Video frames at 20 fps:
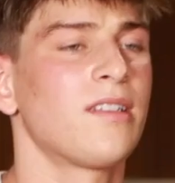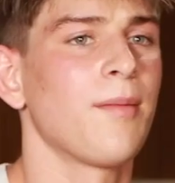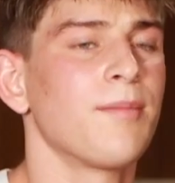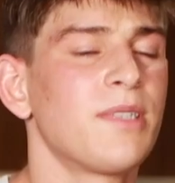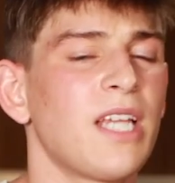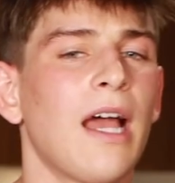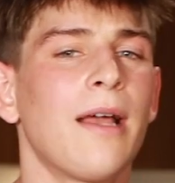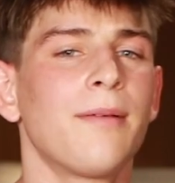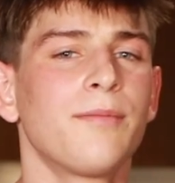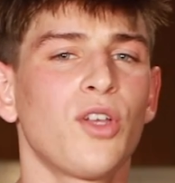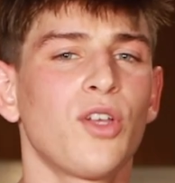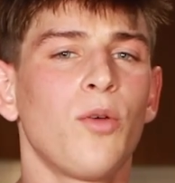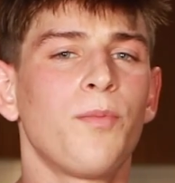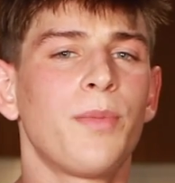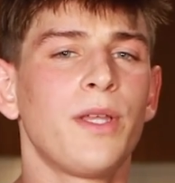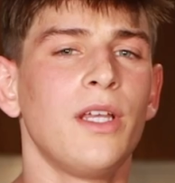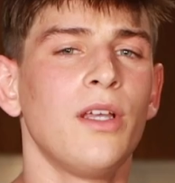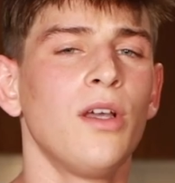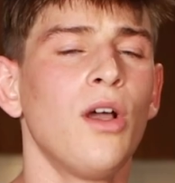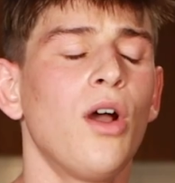Sometimes I'll
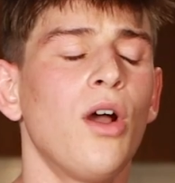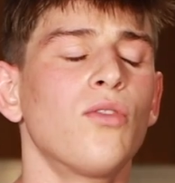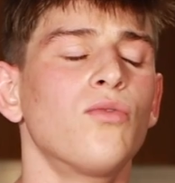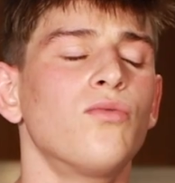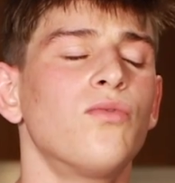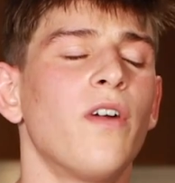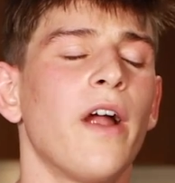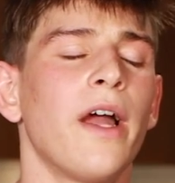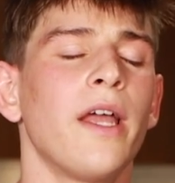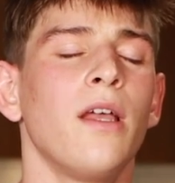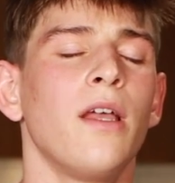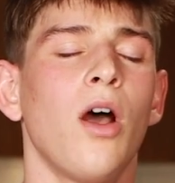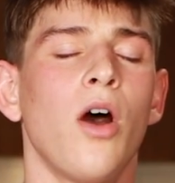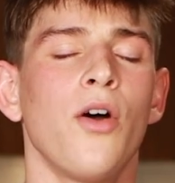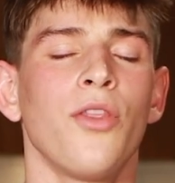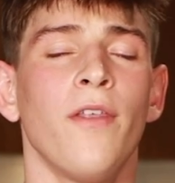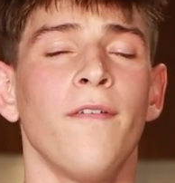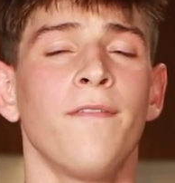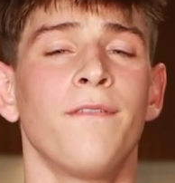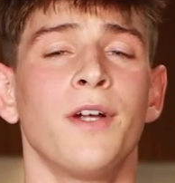be right
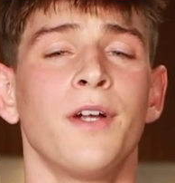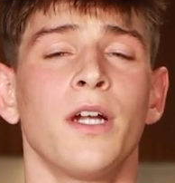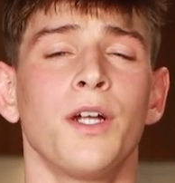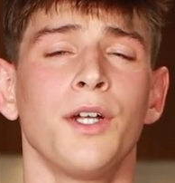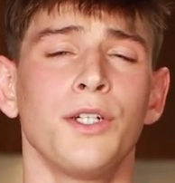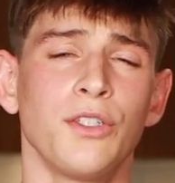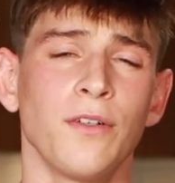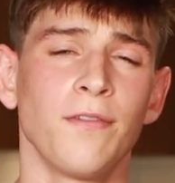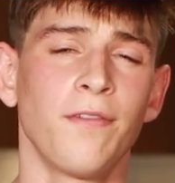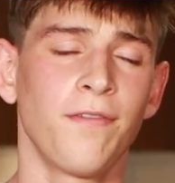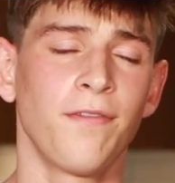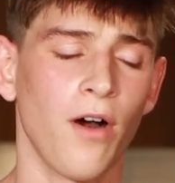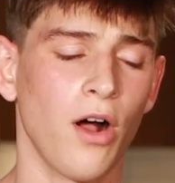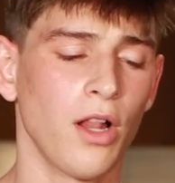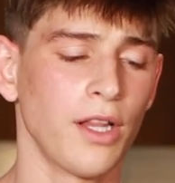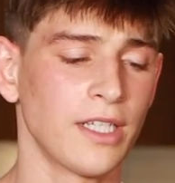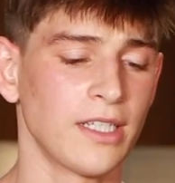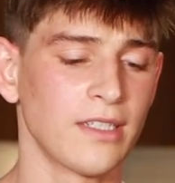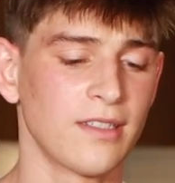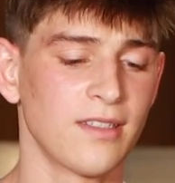on the verge of
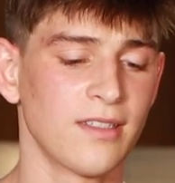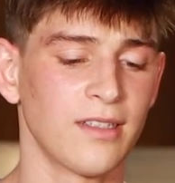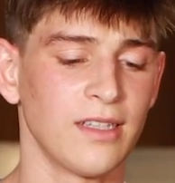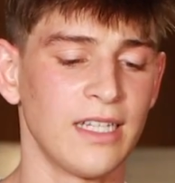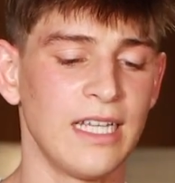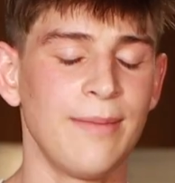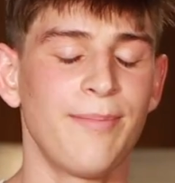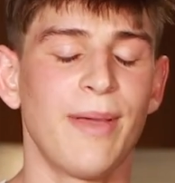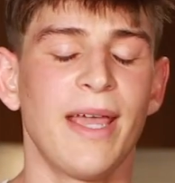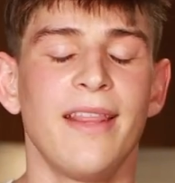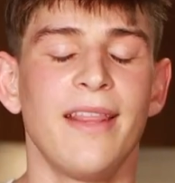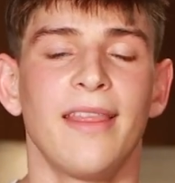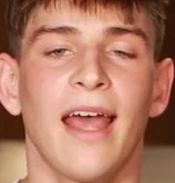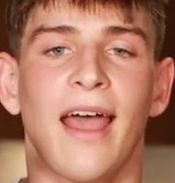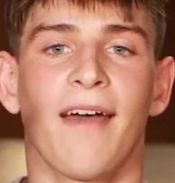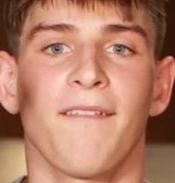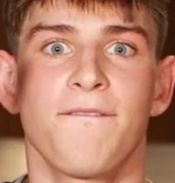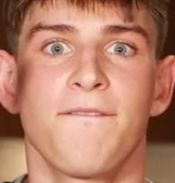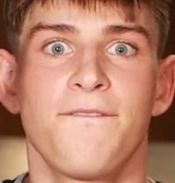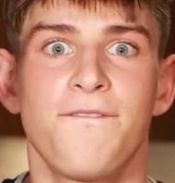falling asleep in
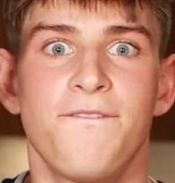that